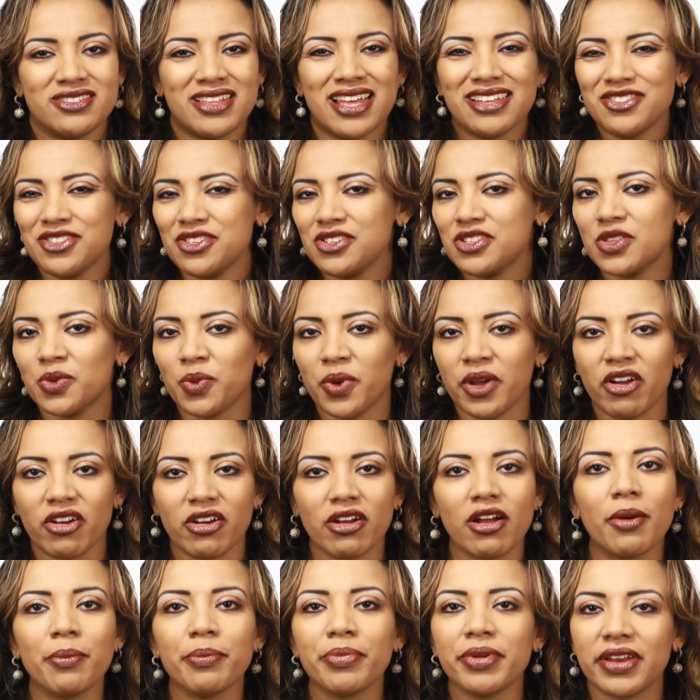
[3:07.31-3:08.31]
That's just the way our
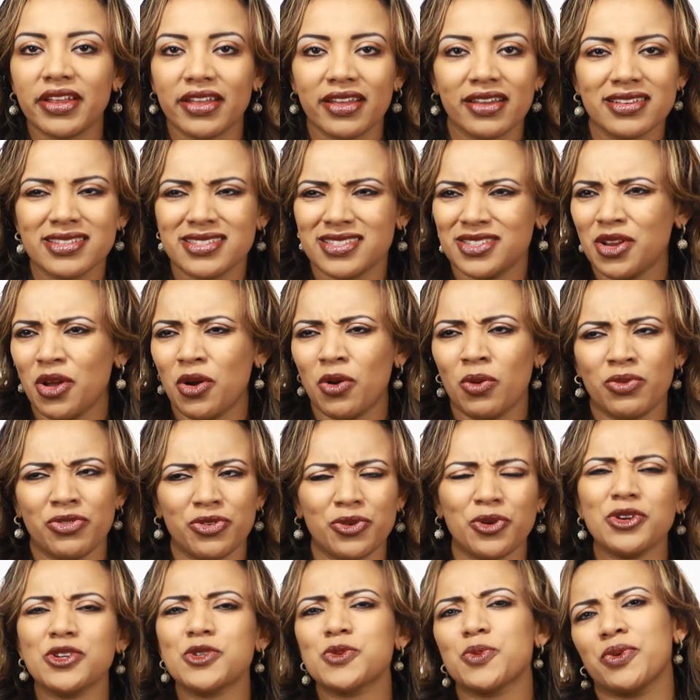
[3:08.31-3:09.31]
company is. No,
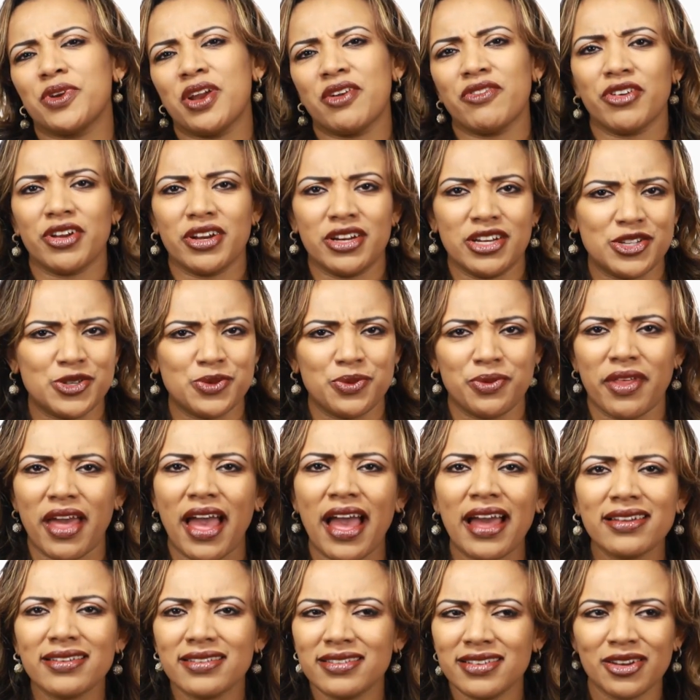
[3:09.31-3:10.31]
of course we're never going to do
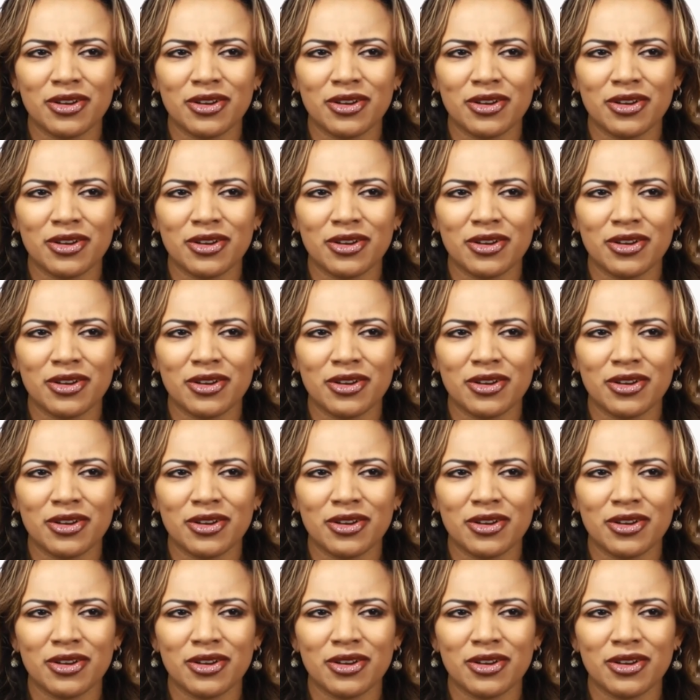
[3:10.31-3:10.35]
that.